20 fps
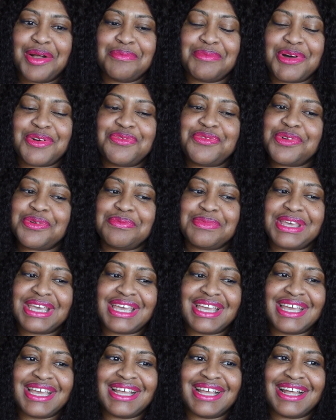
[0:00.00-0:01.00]
But for
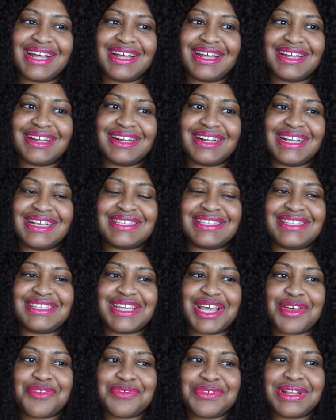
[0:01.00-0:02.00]
me, it's
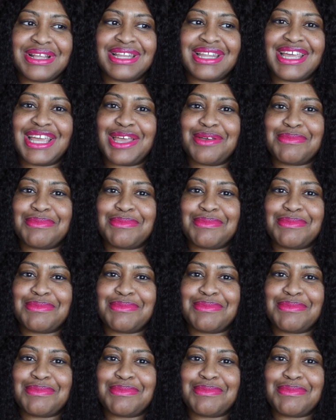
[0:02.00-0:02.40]
definitely